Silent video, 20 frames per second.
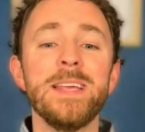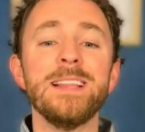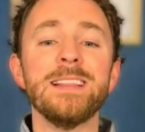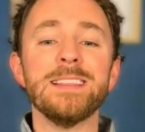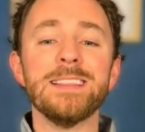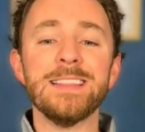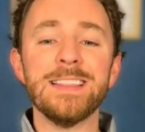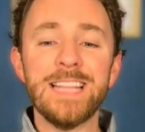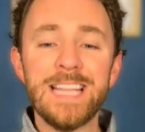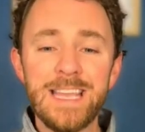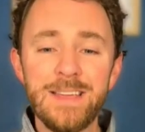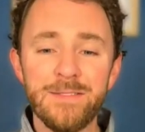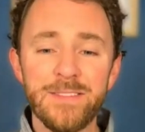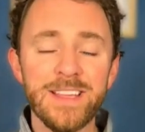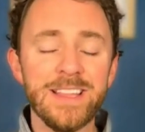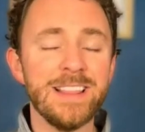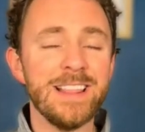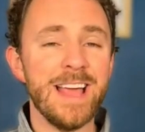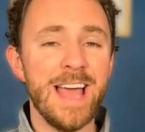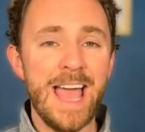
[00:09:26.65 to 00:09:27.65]

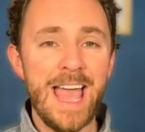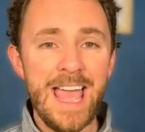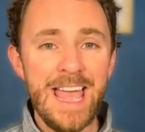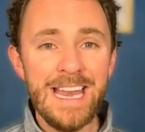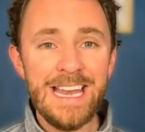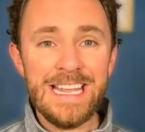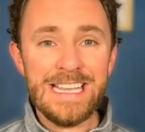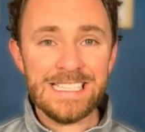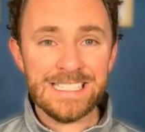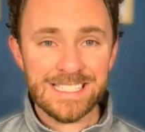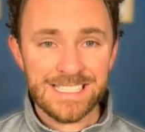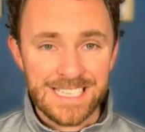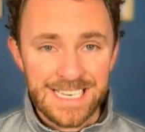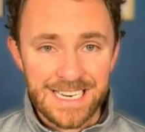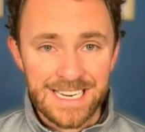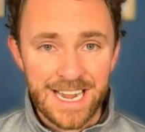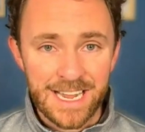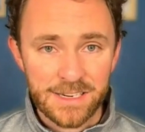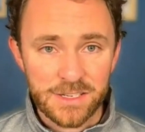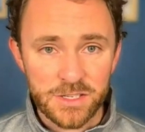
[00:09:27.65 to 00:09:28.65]
leaving the NEC
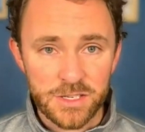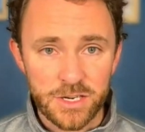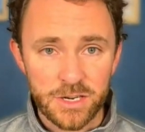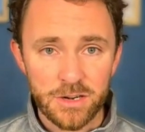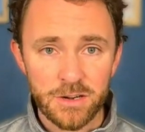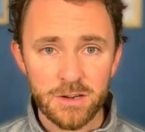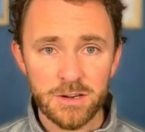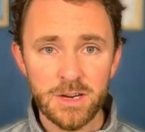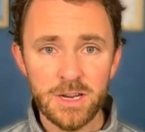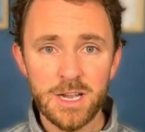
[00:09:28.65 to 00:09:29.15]
next year.